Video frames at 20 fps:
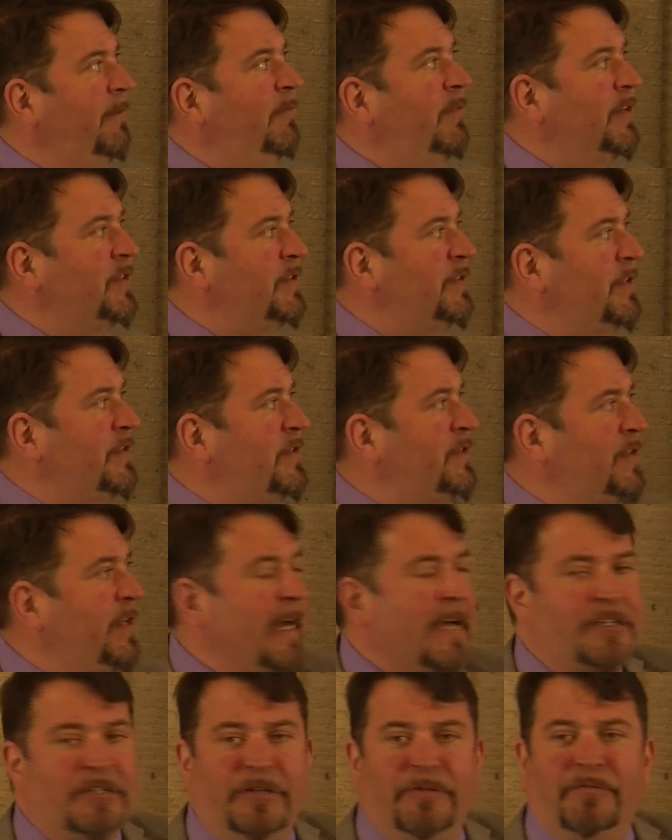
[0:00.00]
this is
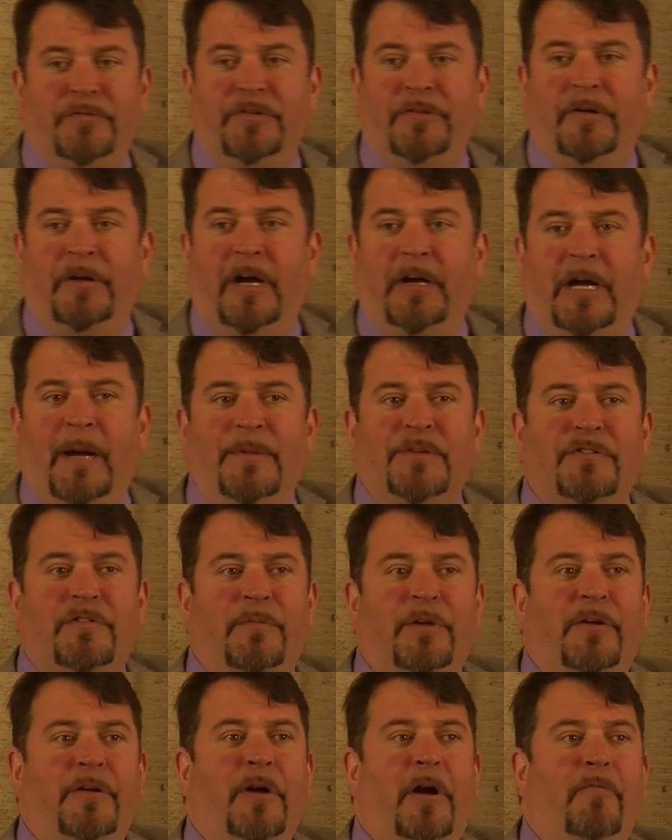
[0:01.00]
actually comes
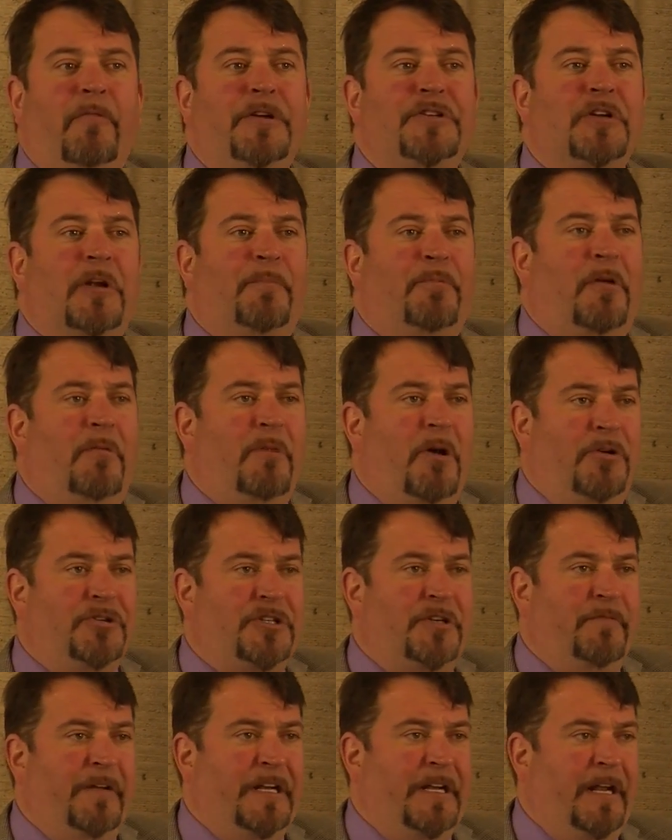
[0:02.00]
from an original
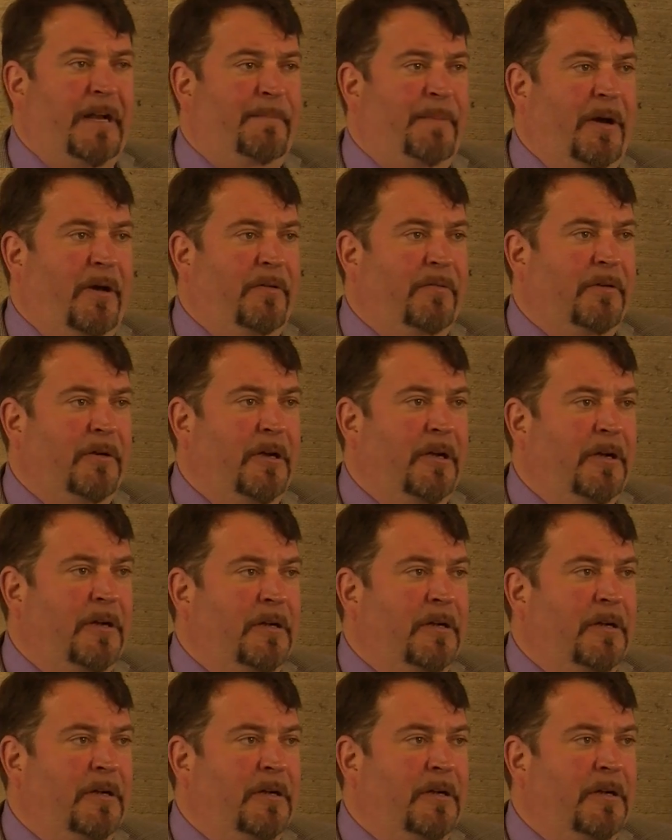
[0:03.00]
promotion we did about